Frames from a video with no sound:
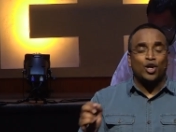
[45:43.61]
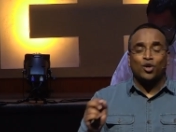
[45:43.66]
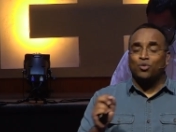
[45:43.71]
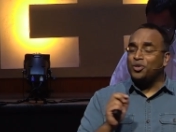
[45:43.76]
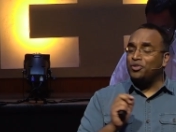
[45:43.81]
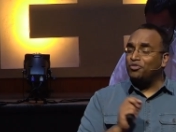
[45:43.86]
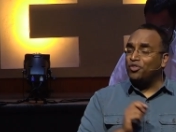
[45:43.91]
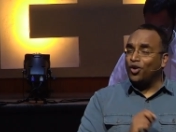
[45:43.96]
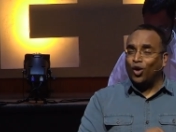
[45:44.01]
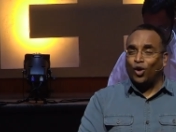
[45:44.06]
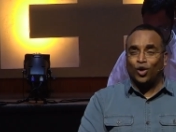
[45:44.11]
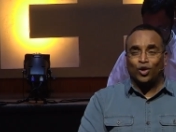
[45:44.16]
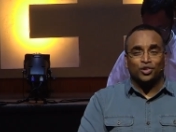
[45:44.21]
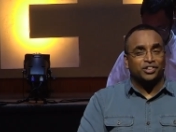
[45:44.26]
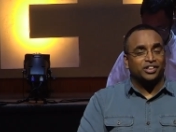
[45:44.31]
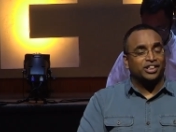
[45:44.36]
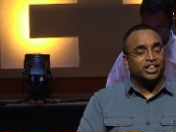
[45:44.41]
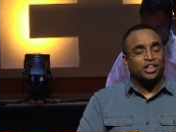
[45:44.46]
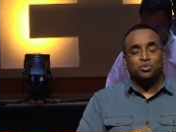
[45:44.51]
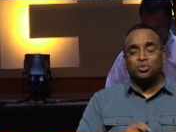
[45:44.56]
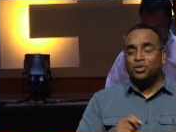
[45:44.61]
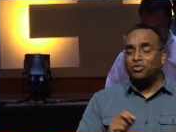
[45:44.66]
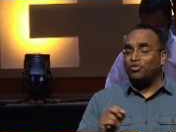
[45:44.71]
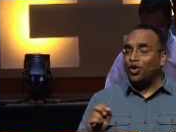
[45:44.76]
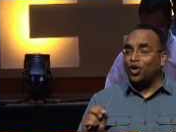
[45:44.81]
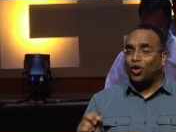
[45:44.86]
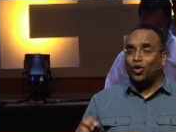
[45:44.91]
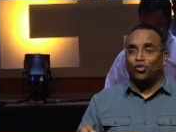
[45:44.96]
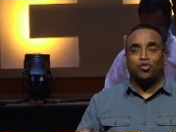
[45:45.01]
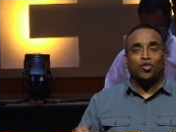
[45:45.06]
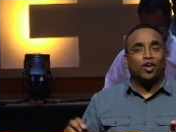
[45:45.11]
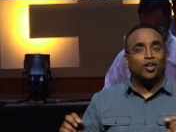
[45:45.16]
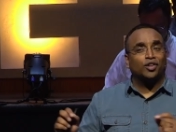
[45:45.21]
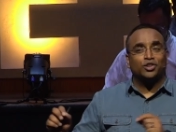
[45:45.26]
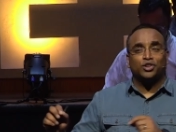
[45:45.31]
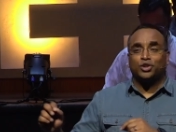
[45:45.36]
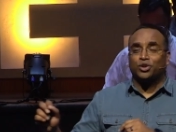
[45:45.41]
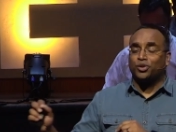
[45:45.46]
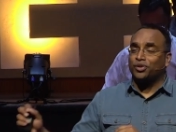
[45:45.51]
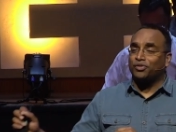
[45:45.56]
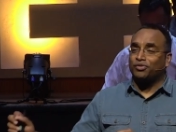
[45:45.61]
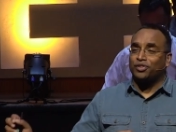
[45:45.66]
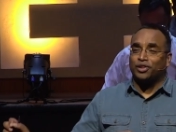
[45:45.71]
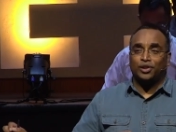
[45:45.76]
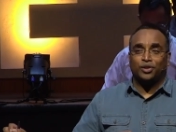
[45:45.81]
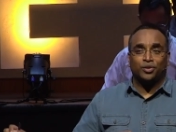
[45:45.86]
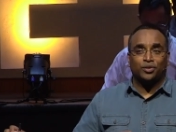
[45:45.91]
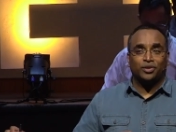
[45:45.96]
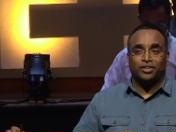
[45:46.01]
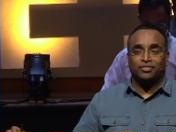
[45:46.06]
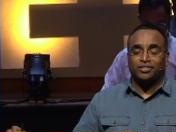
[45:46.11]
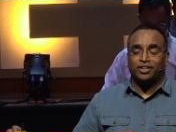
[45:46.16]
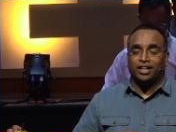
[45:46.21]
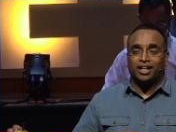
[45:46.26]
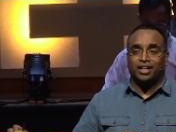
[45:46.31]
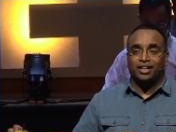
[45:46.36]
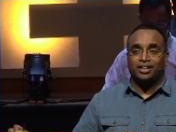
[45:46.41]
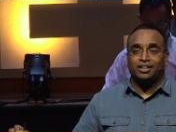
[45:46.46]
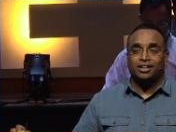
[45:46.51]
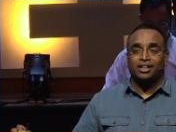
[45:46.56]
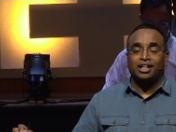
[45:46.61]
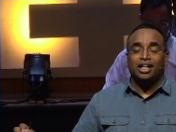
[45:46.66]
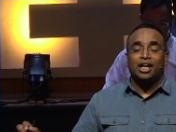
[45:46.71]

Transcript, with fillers: We've all sinned. We've all fallen short of the glory of God.